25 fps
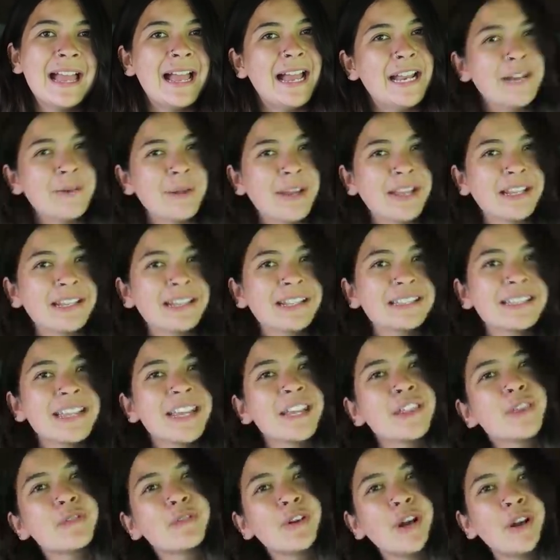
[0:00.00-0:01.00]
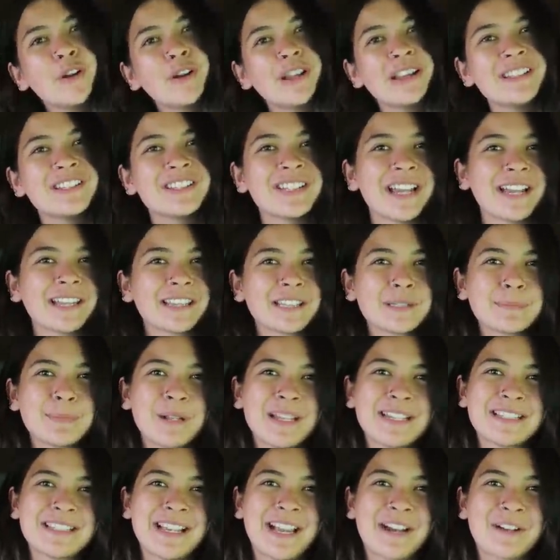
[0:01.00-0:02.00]
Anyway, let's hit the road and check this
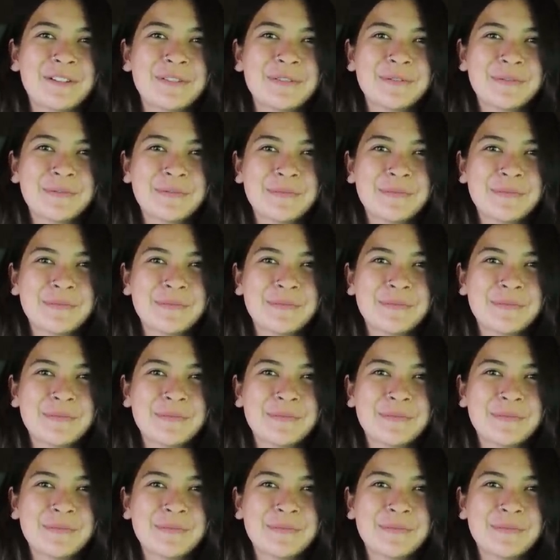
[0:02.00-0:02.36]
place out.